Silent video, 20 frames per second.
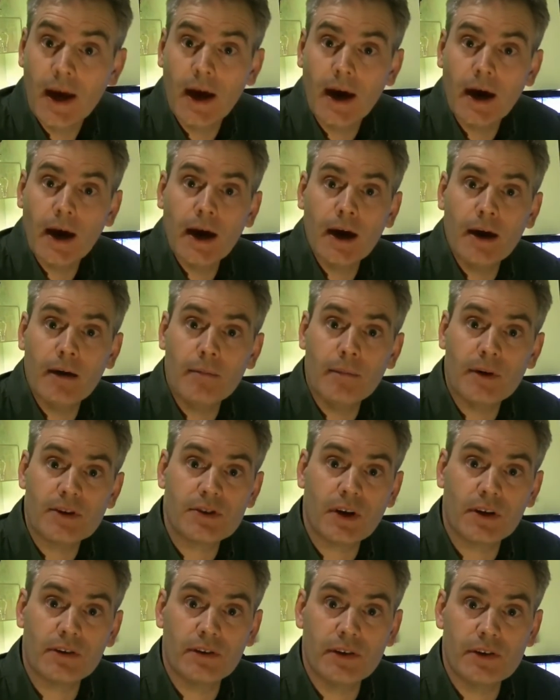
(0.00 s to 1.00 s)
I
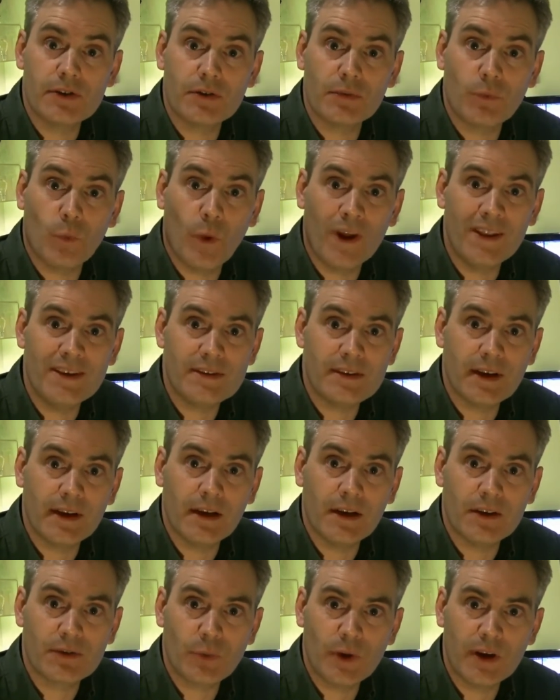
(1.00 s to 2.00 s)
started this Wednesday
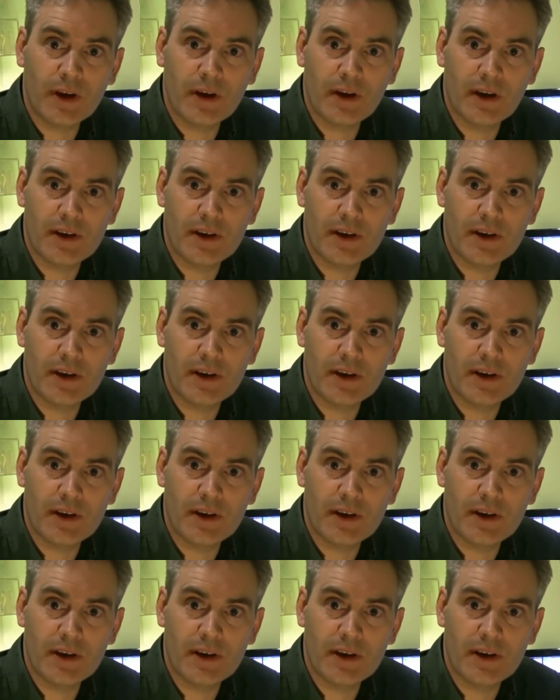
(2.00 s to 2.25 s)
last week.